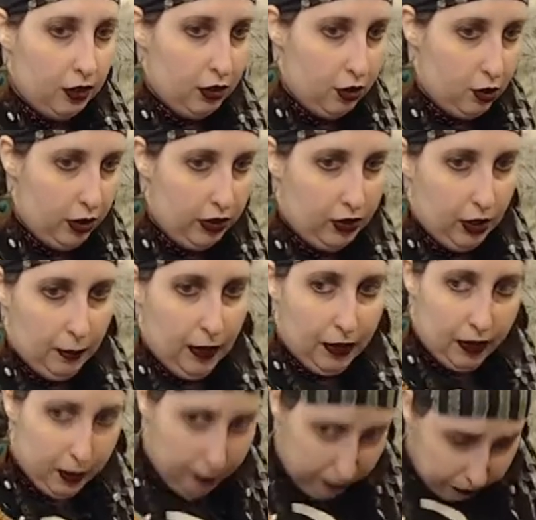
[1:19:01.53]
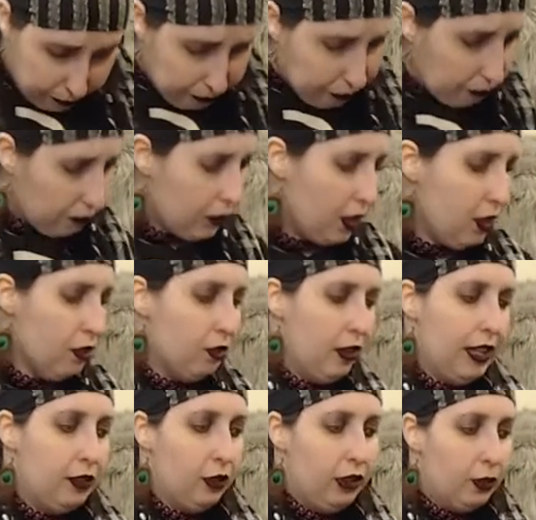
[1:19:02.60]
the joystick method. So
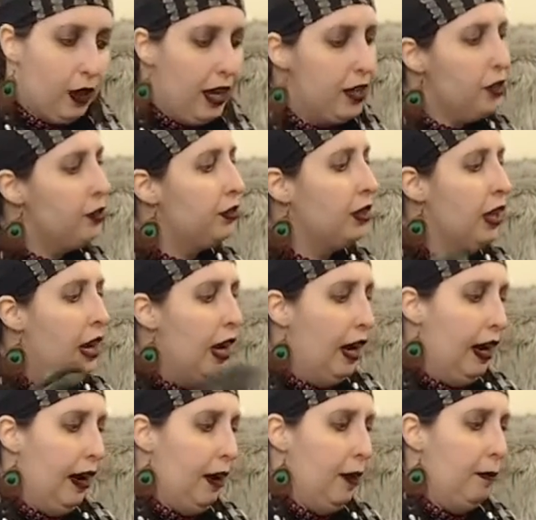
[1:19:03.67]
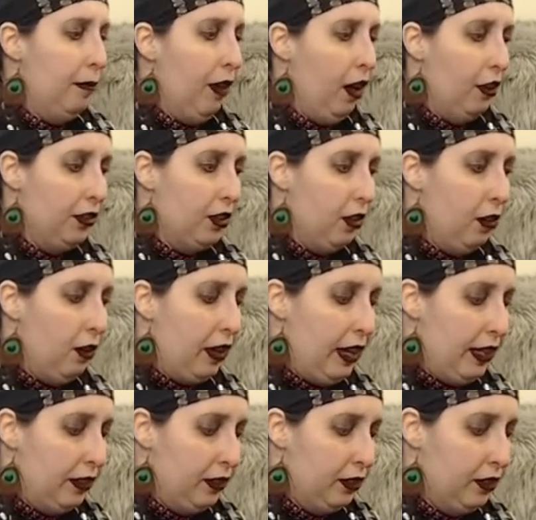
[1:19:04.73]
that's always what I use. Also,
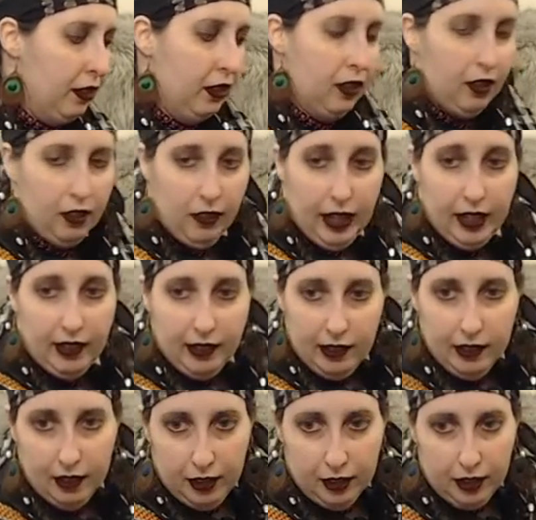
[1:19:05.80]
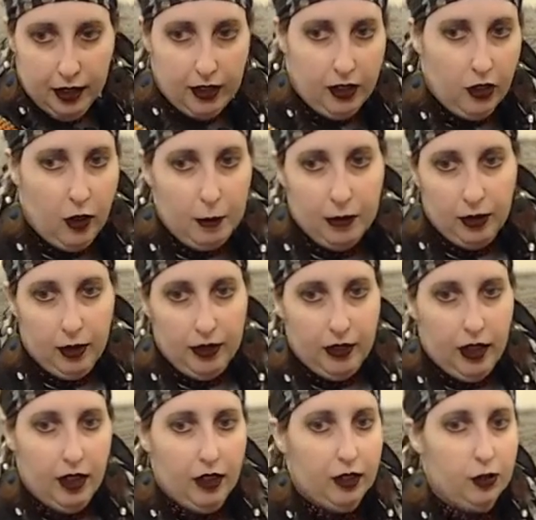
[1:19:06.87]
it's right, your secondary weapon's right
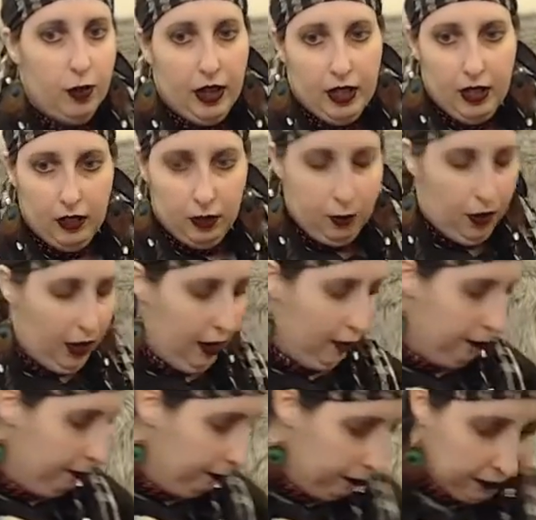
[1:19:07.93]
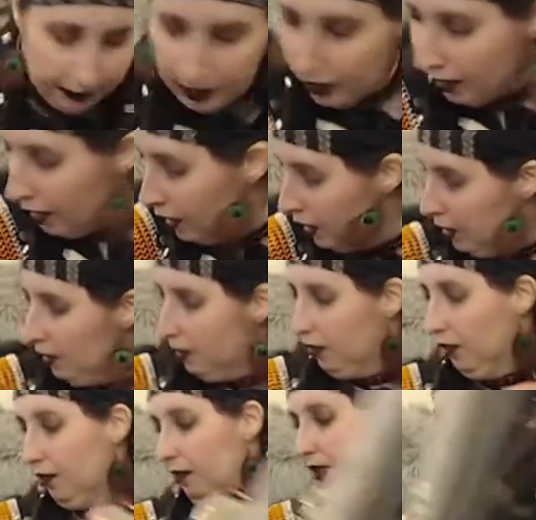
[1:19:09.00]
there. It's quick and easy to pull out. So